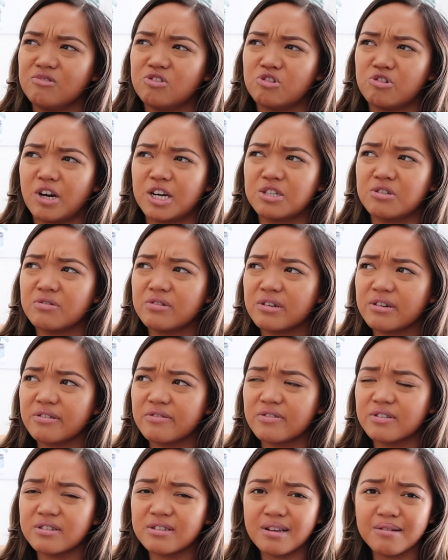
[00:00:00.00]
treasurer
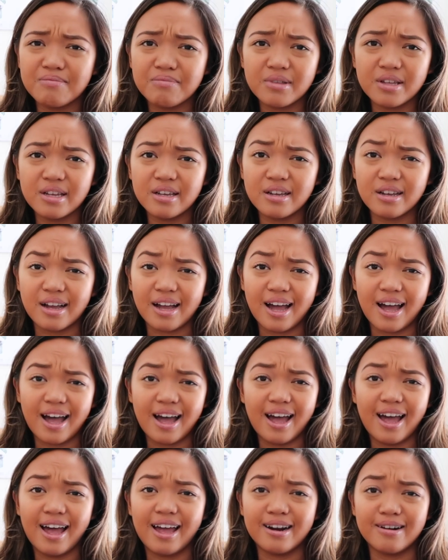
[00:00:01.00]
for something.
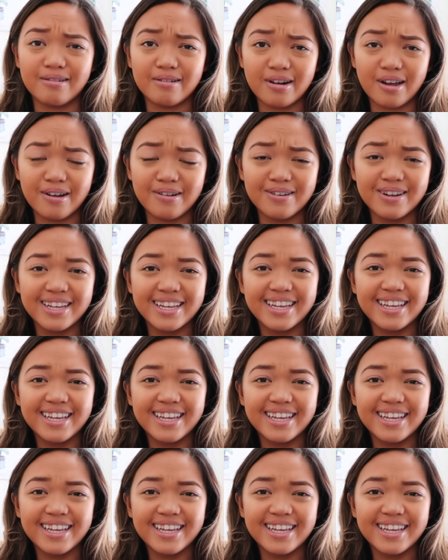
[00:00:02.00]
I don't know.